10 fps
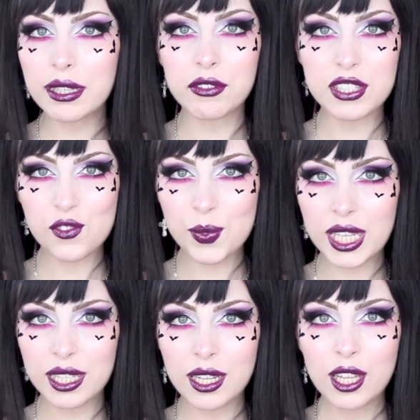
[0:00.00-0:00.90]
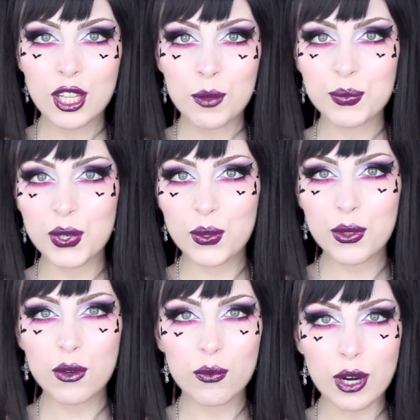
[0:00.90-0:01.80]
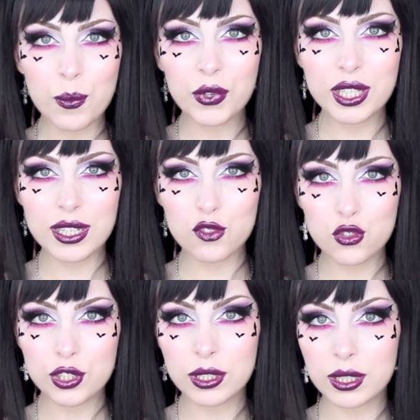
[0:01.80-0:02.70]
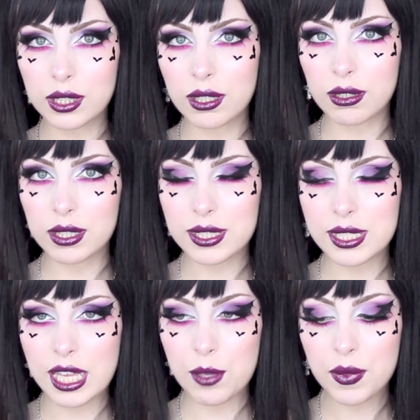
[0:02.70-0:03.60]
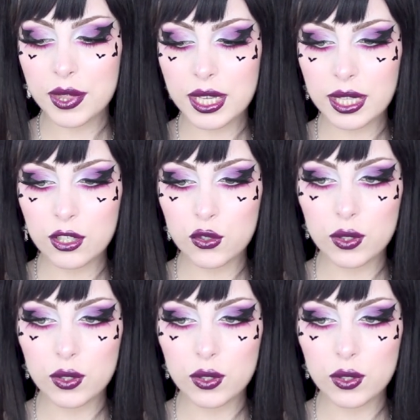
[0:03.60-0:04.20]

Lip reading: Here in Spain, both Romwe and Shein are the same thing.